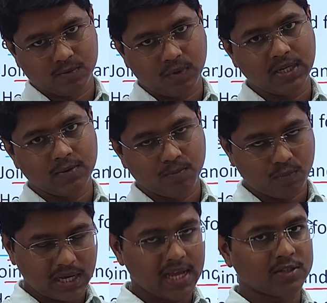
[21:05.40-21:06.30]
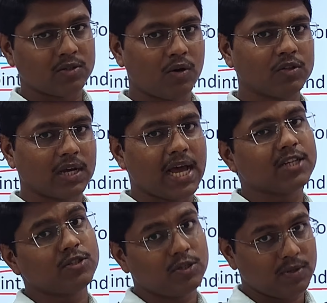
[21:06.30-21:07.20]
Okay, cast, on the
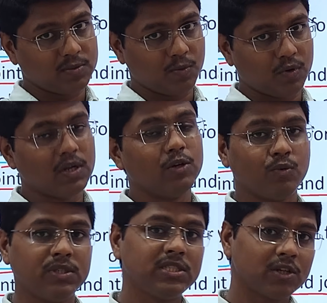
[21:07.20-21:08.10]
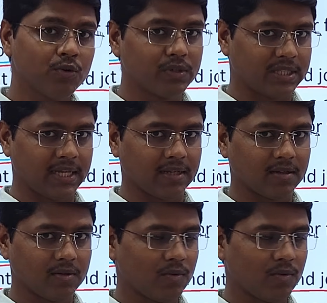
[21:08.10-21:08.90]
cast it was more, which is a good thing.